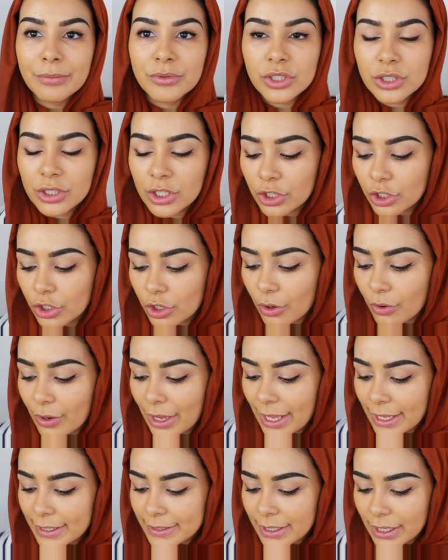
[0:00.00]
I'm just gonna go
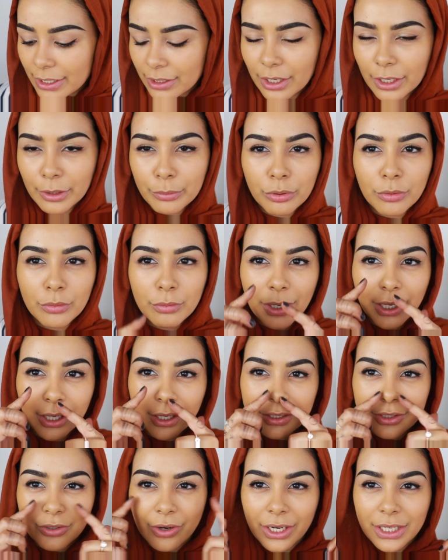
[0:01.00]
ahead and like put my
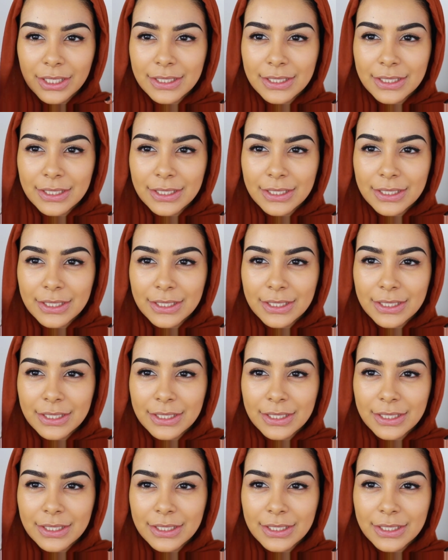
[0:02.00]
under eye